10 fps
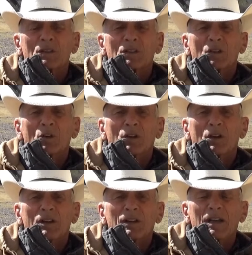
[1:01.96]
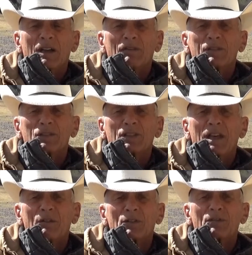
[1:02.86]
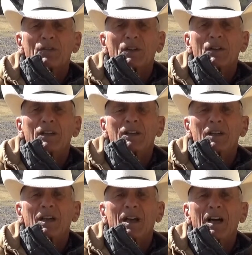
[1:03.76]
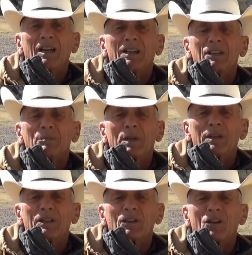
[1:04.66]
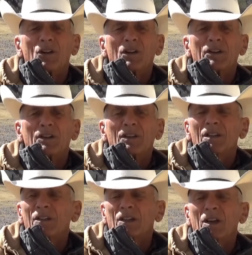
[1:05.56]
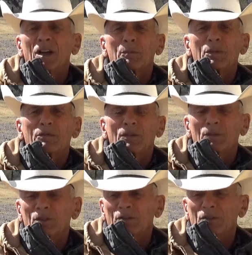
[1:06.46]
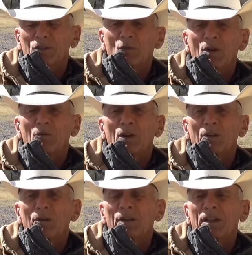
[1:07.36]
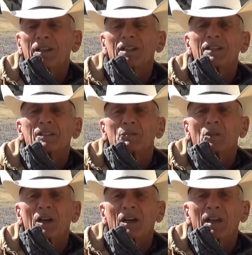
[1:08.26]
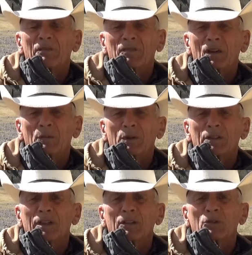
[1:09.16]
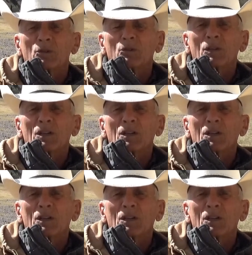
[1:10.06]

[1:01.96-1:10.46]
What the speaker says: going on, and obviously that was very highly dependent on the climate. If it was wet weather, then they did some dry land farming, and they grew